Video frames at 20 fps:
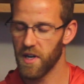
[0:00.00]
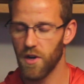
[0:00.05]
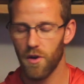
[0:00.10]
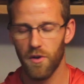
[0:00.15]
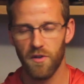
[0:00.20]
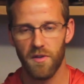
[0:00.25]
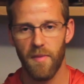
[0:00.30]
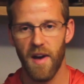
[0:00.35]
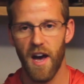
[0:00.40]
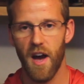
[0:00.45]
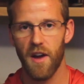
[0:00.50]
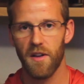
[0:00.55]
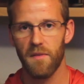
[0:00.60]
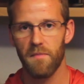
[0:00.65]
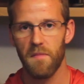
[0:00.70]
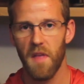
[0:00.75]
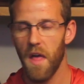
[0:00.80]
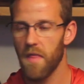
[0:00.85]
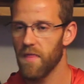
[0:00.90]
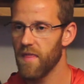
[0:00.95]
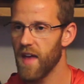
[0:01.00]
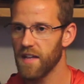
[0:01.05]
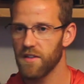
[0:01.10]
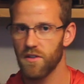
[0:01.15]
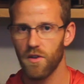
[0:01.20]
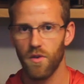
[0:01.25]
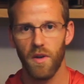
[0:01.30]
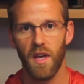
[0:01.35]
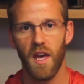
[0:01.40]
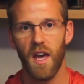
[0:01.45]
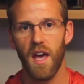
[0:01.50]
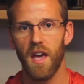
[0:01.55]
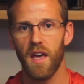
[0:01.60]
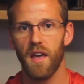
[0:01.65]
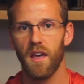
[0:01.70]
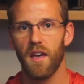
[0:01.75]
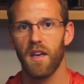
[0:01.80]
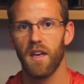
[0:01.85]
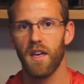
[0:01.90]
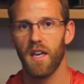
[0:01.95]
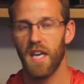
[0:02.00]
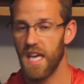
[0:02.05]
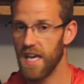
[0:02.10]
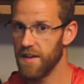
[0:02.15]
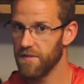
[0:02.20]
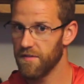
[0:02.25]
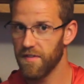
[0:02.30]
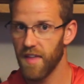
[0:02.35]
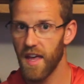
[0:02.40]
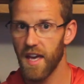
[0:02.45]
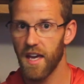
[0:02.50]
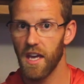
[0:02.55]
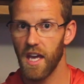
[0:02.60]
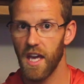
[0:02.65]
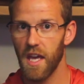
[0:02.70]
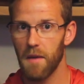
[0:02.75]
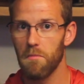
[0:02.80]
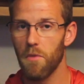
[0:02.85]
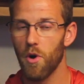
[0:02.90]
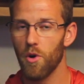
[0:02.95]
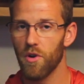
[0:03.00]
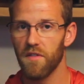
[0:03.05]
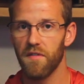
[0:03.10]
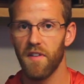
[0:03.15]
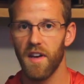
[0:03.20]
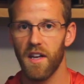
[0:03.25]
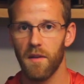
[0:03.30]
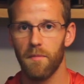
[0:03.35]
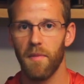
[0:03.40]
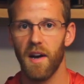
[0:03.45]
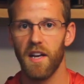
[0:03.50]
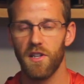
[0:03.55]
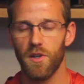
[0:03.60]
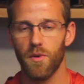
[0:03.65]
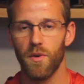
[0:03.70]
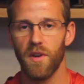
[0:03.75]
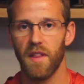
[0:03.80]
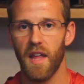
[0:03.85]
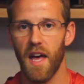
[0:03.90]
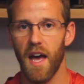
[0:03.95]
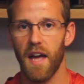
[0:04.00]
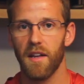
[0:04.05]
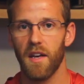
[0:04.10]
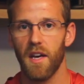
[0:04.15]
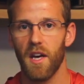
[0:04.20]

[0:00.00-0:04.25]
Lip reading: knows about them. That's okay if they can get motivated by doing that.